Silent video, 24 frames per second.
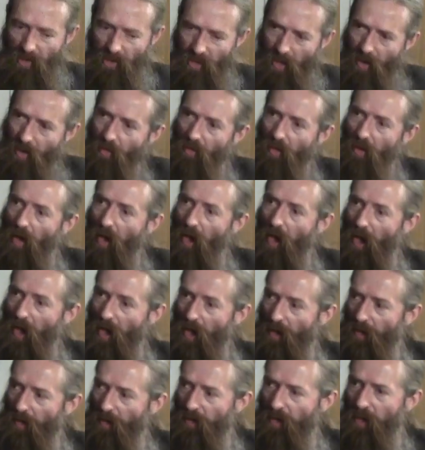
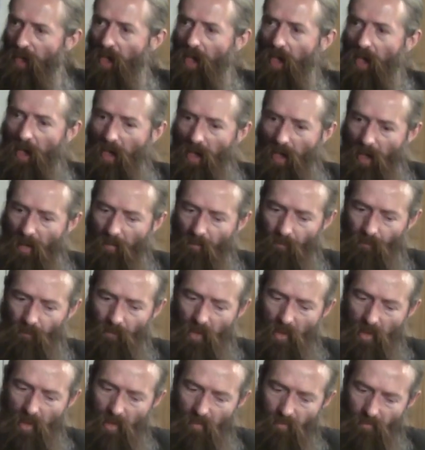generalized
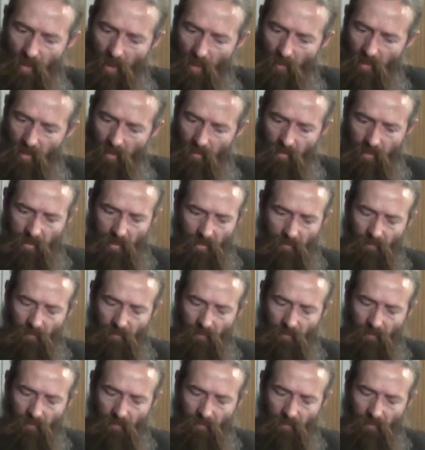problems